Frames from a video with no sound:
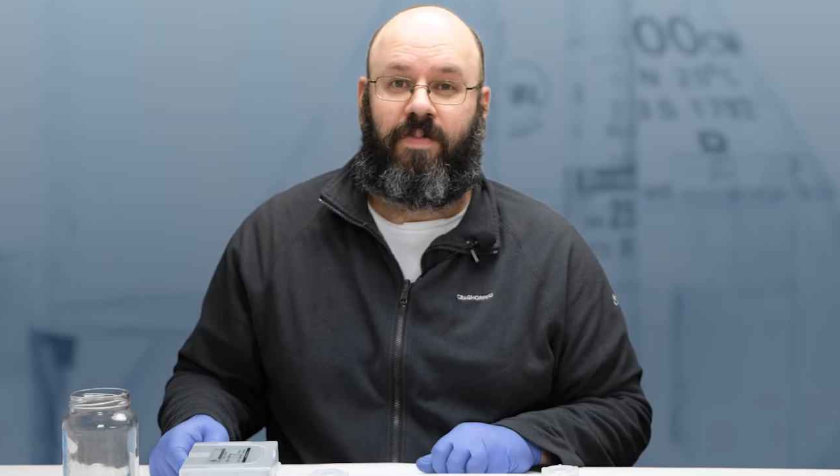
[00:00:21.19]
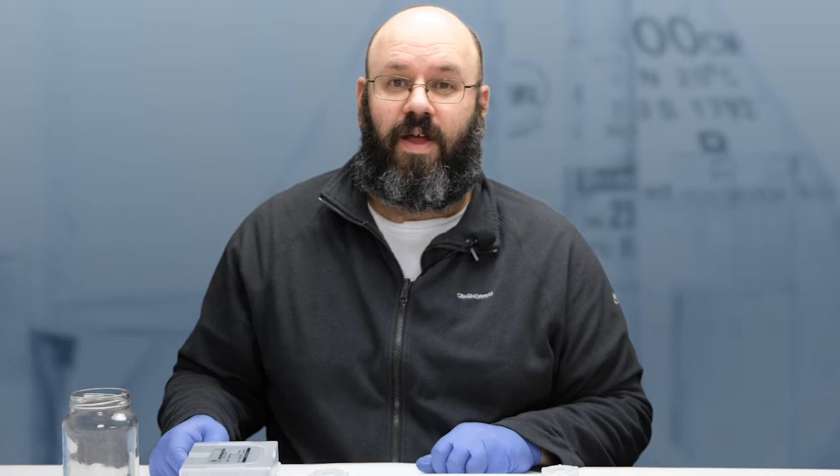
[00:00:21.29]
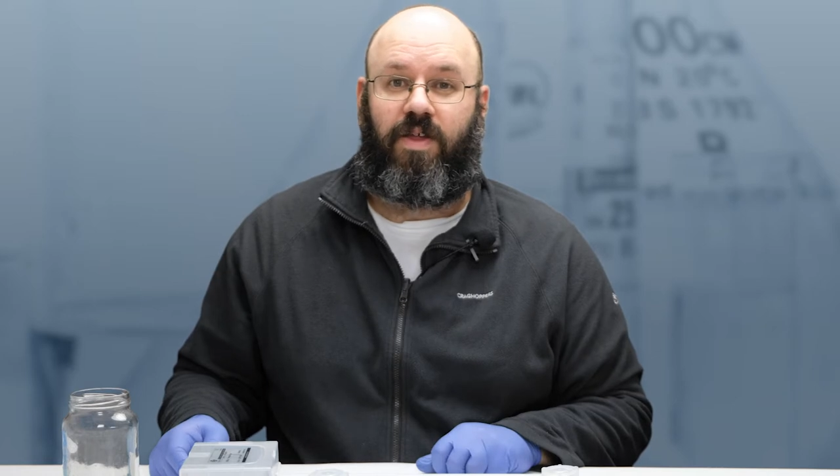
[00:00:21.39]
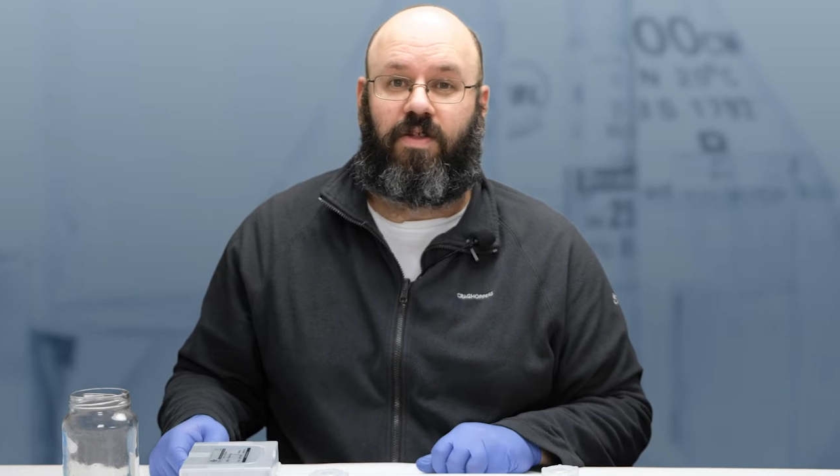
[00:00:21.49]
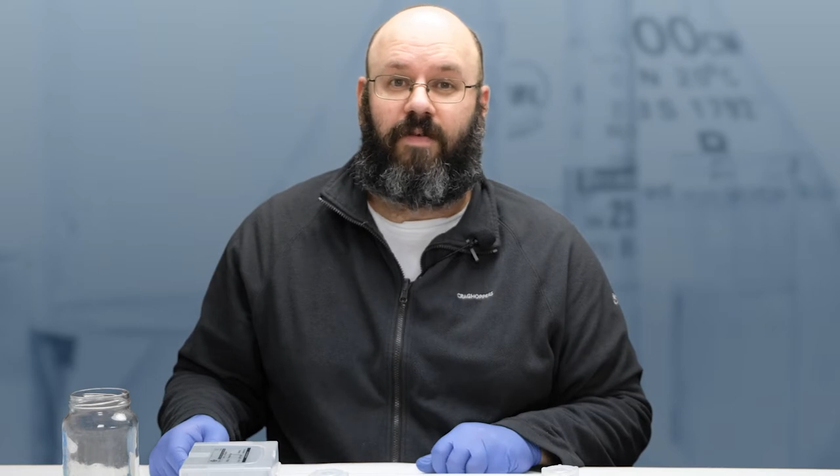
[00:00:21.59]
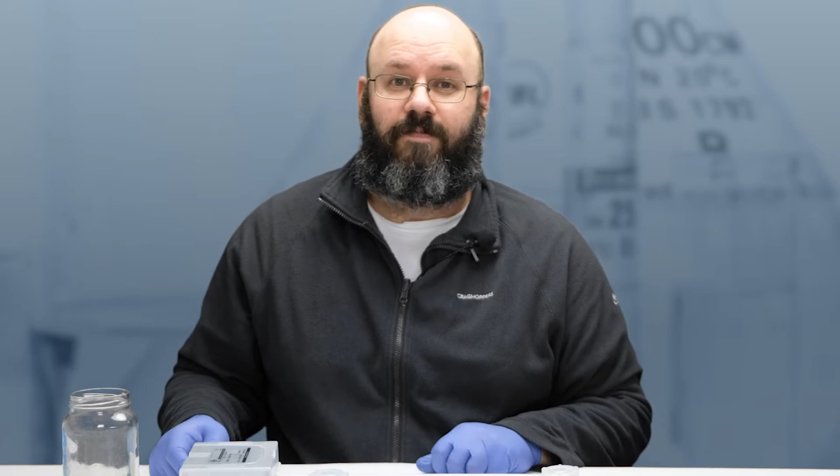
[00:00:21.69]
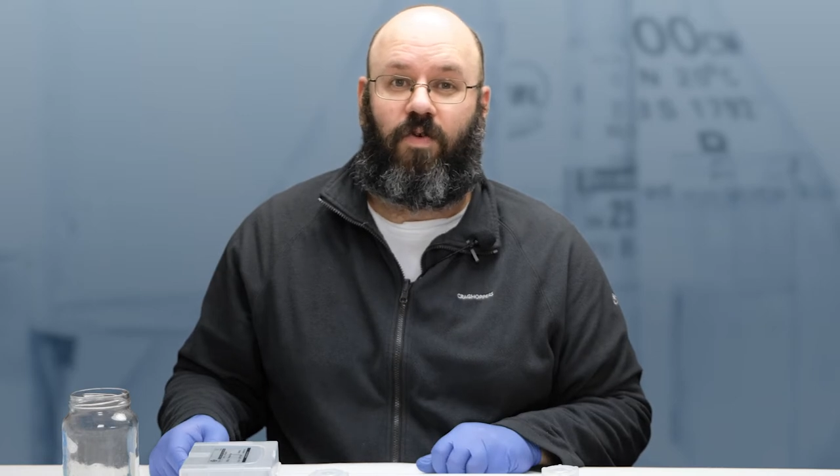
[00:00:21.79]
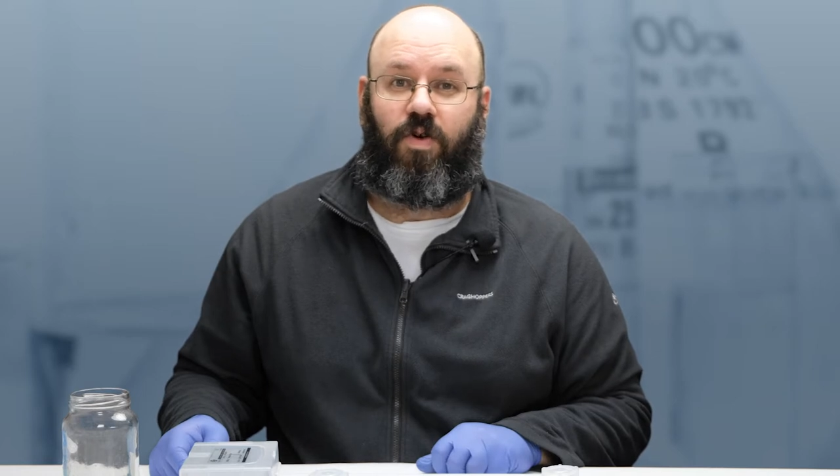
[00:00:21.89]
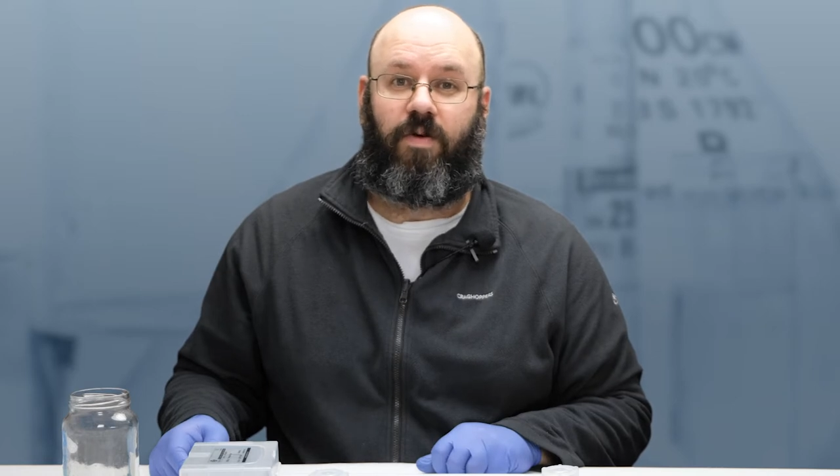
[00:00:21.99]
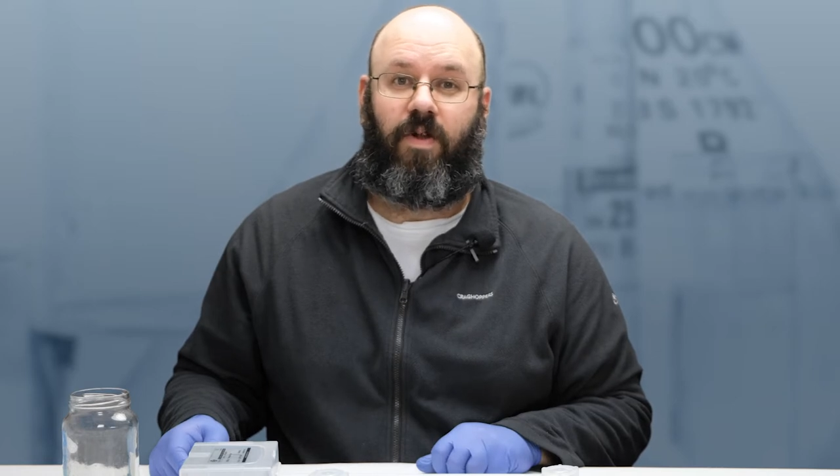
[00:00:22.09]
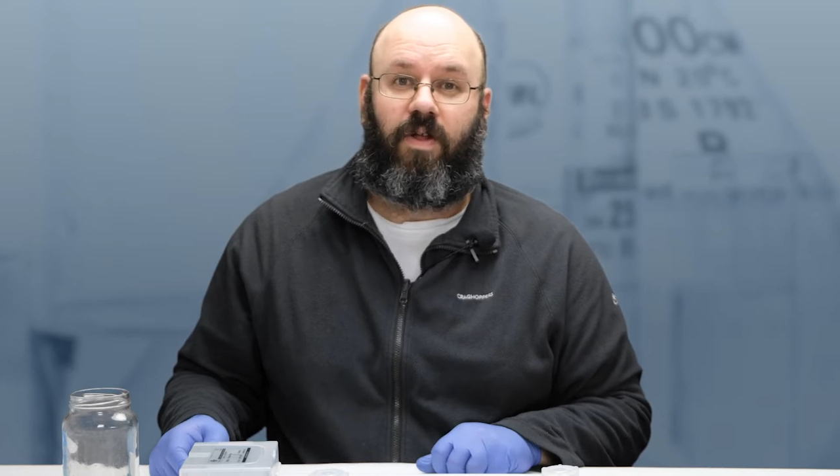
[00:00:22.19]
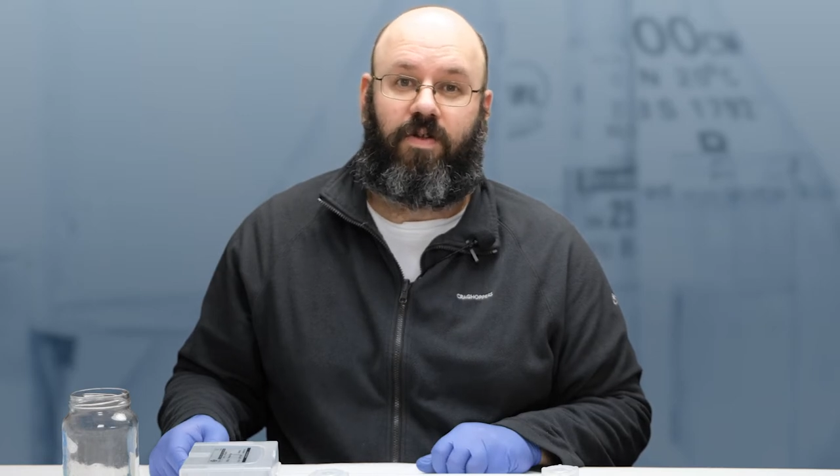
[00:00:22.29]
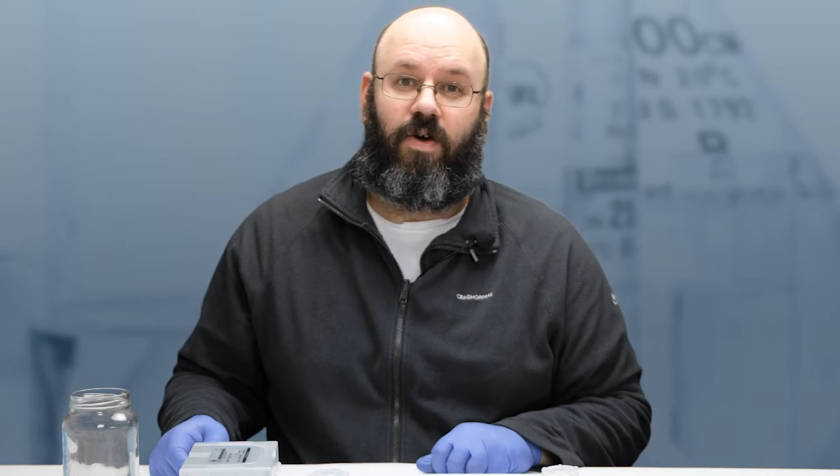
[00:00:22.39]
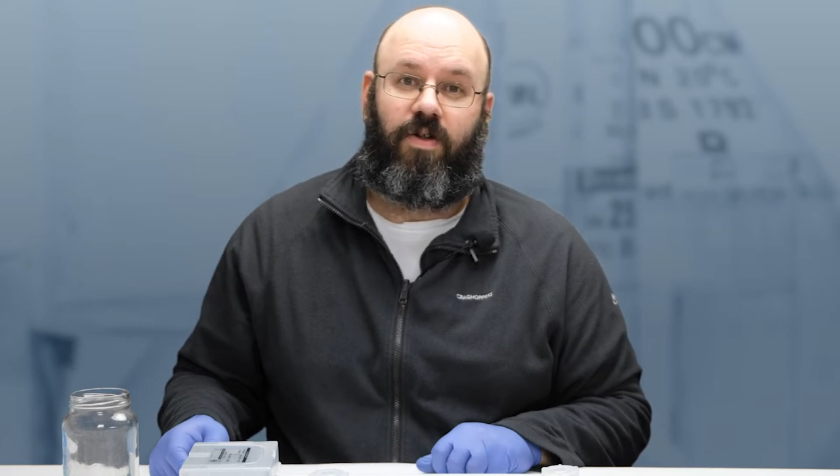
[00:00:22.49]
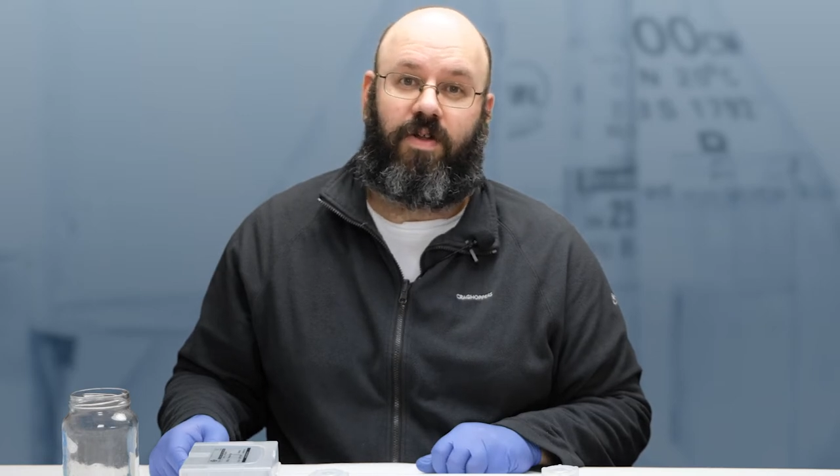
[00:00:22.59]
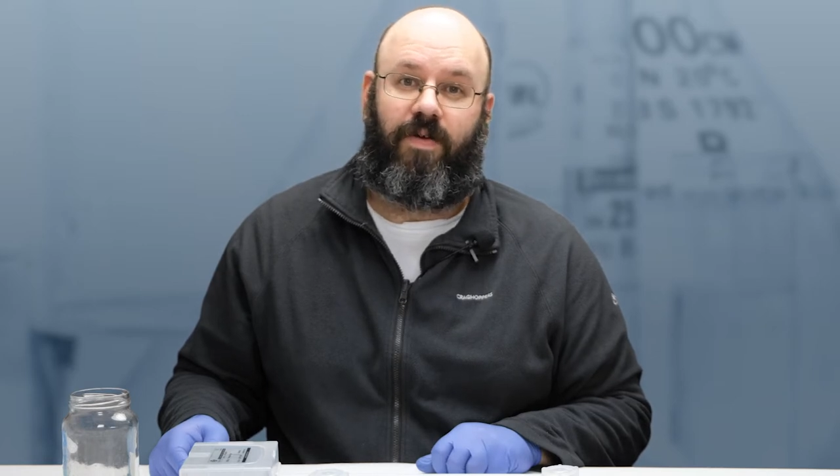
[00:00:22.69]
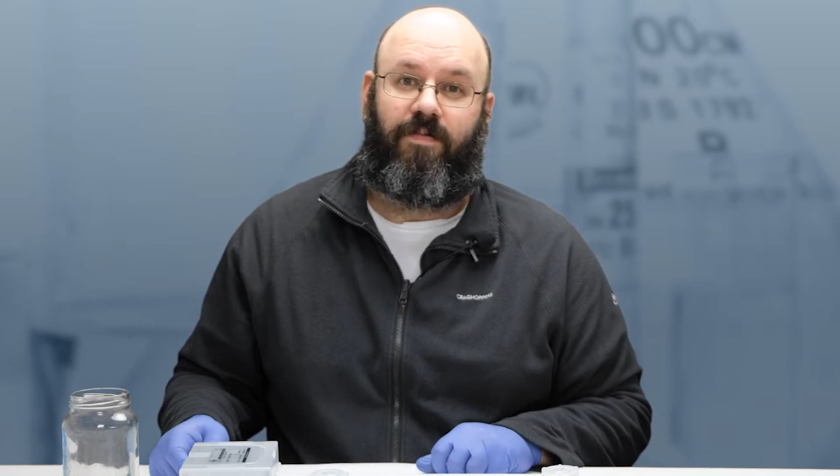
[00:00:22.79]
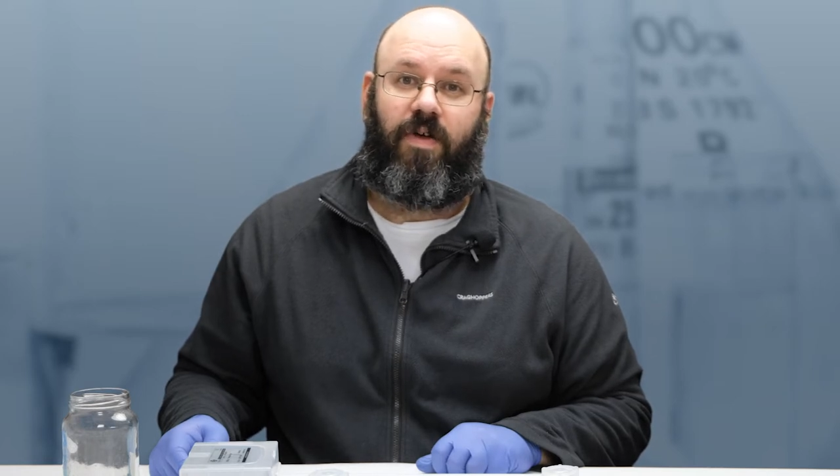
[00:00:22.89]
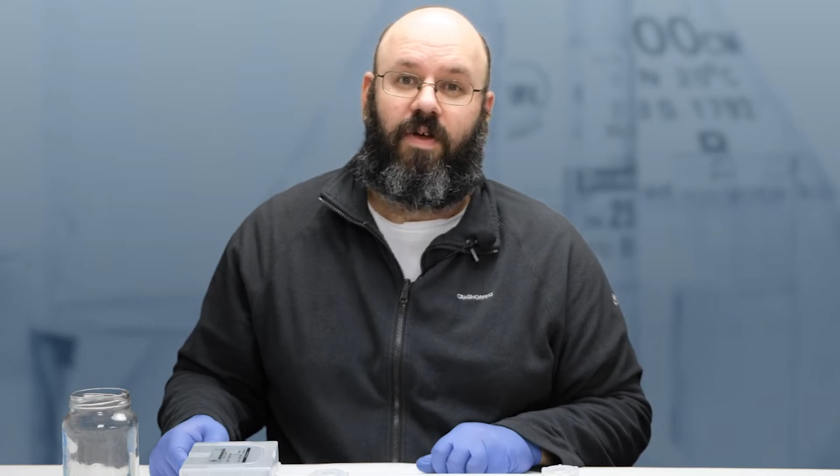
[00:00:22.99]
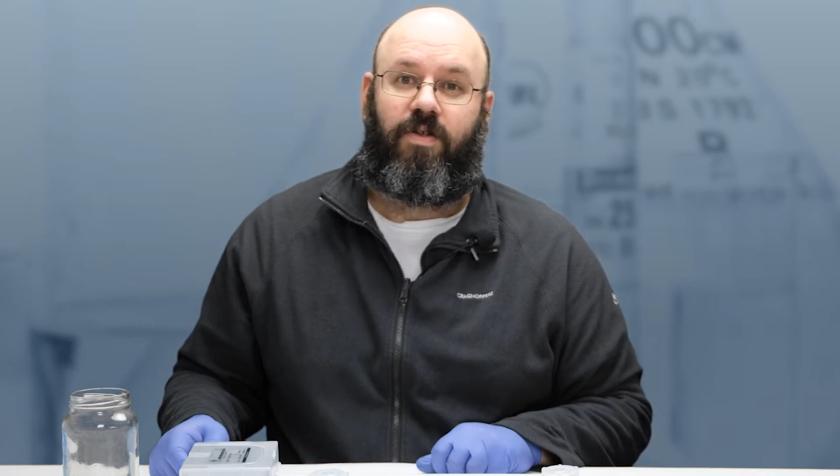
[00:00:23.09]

it's an affordable alternative